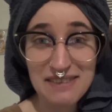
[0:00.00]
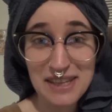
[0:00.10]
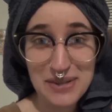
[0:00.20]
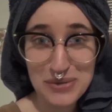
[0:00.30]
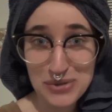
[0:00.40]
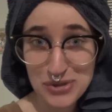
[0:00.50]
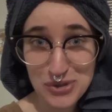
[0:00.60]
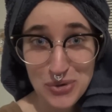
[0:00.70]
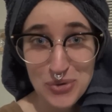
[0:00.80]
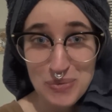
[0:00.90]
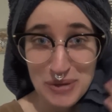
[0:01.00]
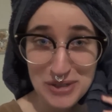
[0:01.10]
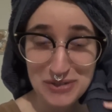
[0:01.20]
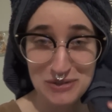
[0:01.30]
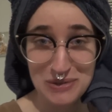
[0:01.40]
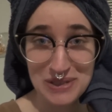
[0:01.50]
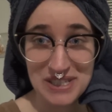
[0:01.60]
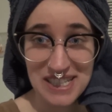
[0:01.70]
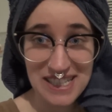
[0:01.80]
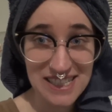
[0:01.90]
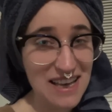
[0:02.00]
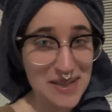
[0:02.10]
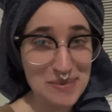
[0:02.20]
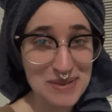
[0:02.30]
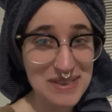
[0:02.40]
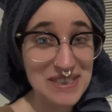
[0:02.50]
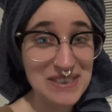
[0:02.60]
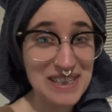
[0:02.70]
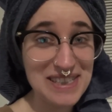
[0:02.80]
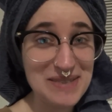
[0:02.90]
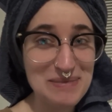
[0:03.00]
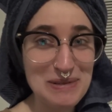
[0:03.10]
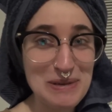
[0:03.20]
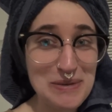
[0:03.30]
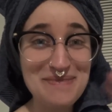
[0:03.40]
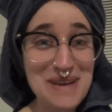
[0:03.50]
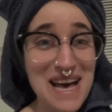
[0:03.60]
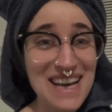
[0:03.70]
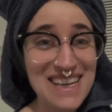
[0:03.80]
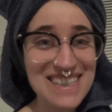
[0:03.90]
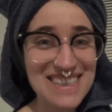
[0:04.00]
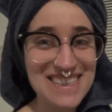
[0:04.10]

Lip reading: Thank you so much for watching. I hope to see you guys tomorrow. Bye!